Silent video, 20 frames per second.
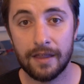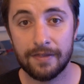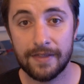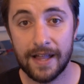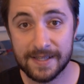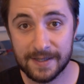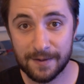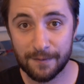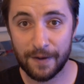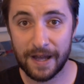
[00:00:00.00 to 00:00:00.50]

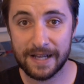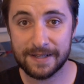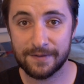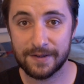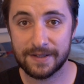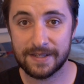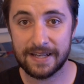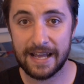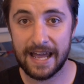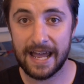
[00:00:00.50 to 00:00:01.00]
That's the facts for
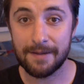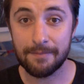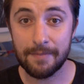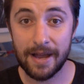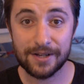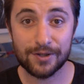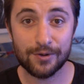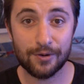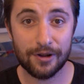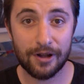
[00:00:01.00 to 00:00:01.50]
today.
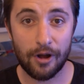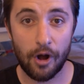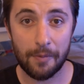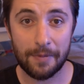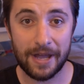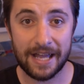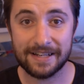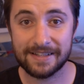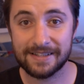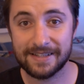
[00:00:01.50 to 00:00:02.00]
Make sure to
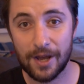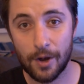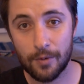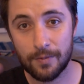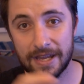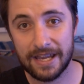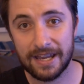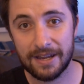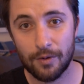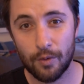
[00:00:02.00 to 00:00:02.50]
comment. Tell
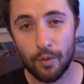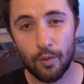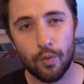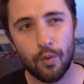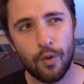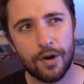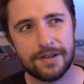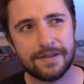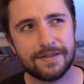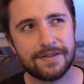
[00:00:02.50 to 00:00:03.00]
me,
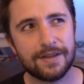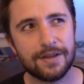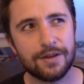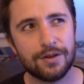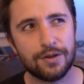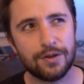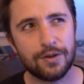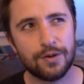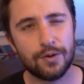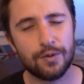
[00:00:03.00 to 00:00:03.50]
what do
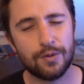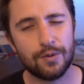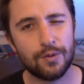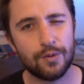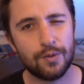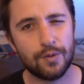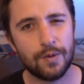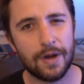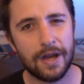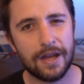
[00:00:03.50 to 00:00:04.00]

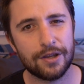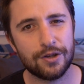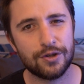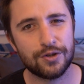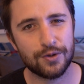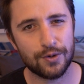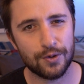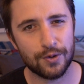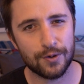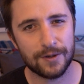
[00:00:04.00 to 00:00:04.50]
you
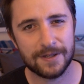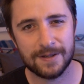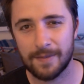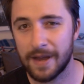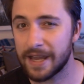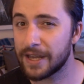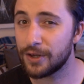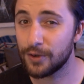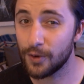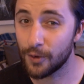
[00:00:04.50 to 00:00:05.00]
do to
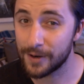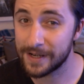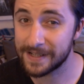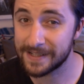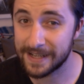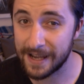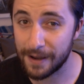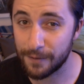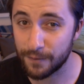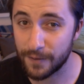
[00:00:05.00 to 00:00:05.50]
make your
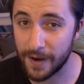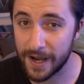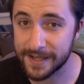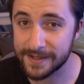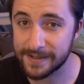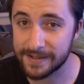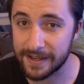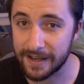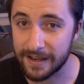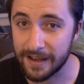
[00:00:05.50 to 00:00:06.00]
internet
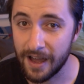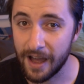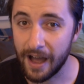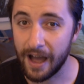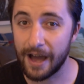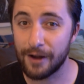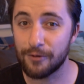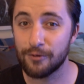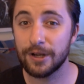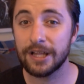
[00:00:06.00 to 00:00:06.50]
faster?
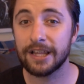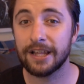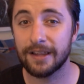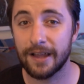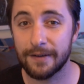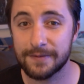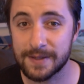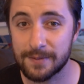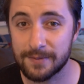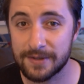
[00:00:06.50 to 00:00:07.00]
I'd really
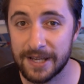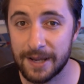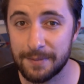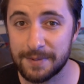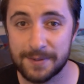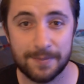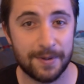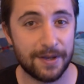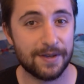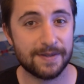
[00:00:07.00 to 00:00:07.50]
love some
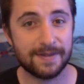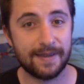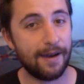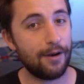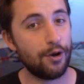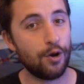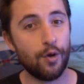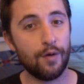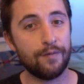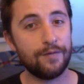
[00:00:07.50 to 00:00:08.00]
tips, because I
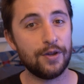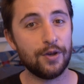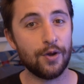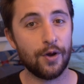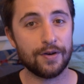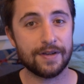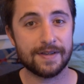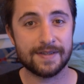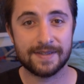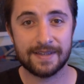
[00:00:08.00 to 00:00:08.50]
don't know if you
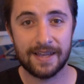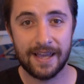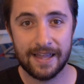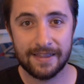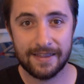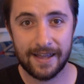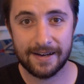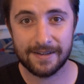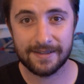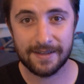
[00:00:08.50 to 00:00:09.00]
noticed
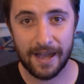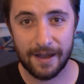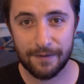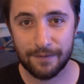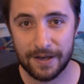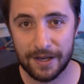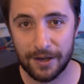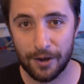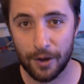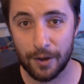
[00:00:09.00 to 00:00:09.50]
that entire
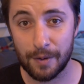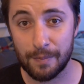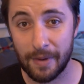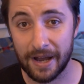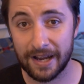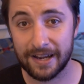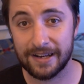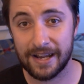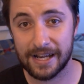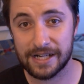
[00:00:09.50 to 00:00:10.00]
video, my
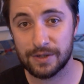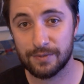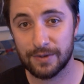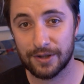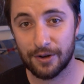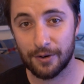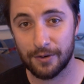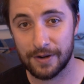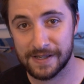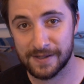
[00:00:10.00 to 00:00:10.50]
connection with
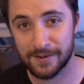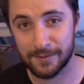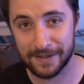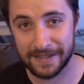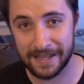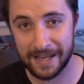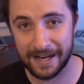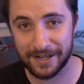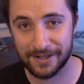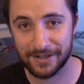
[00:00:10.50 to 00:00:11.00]
Chris
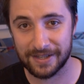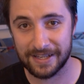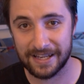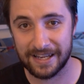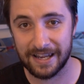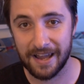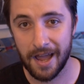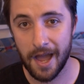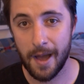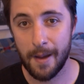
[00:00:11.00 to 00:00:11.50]
was
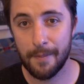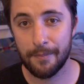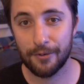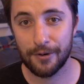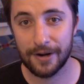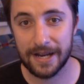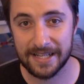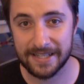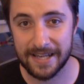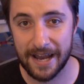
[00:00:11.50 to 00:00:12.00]
actually
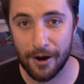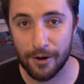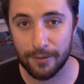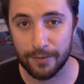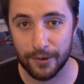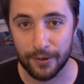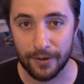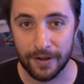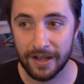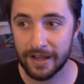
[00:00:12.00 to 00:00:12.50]
pretty
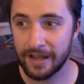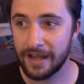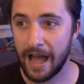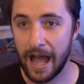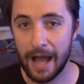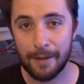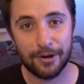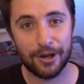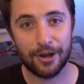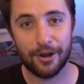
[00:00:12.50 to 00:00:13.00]
terrible.
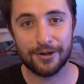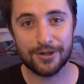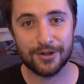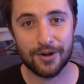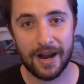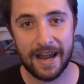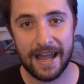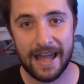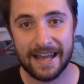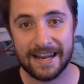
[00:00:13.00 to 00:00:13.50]
I'm gonna go
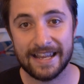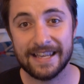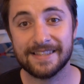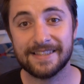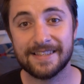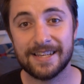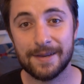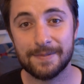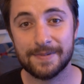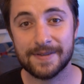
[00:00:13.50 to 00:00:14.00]
try out his
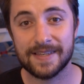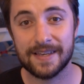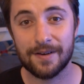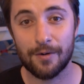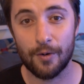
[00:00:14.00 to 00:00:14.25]
tips